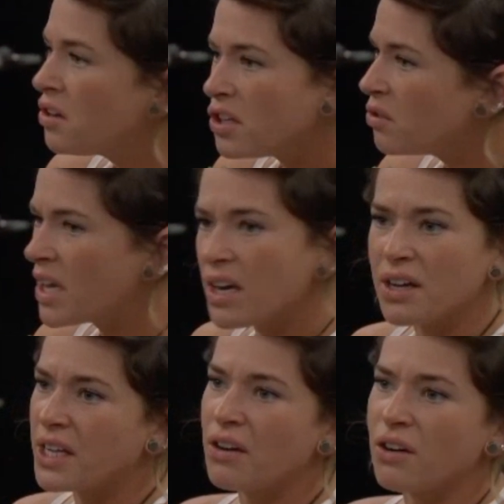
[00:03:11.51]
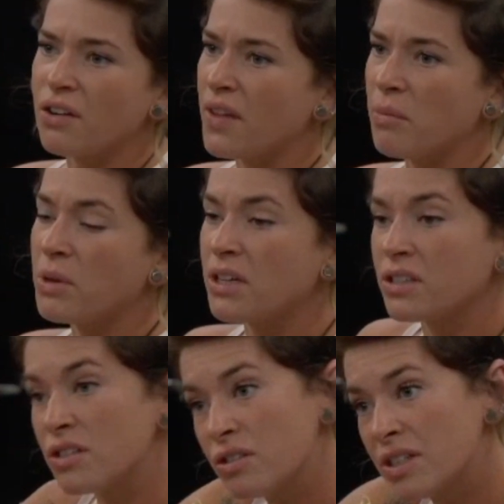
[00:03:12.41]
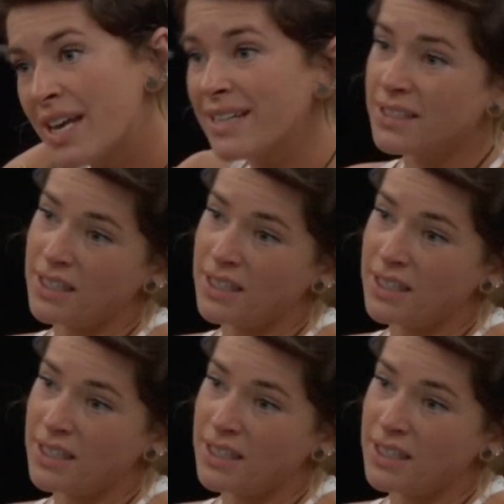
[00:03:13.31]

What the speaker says: You cannot count on that because there's a Kaycee.